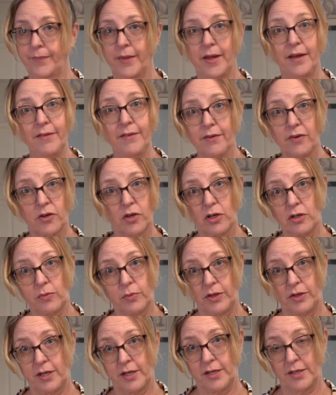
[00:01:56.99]
I've never cooked
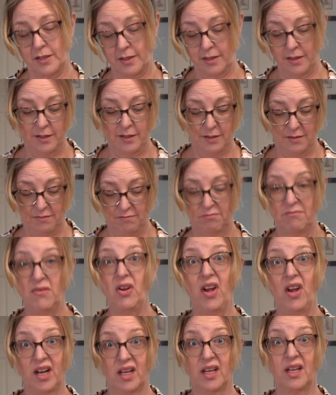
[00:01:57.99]
with this.
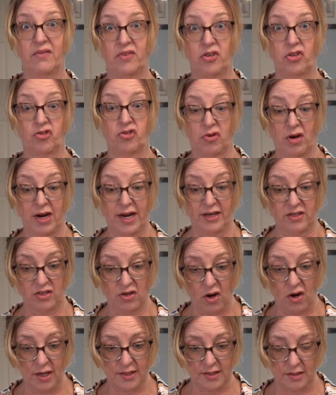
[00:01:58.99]
You got to give it a try. It's
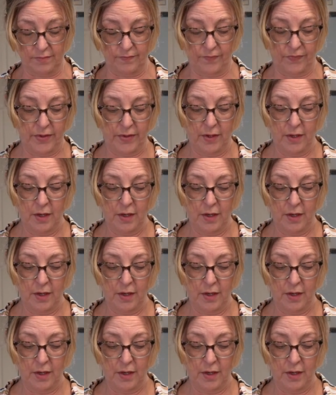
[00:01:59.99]
awesome.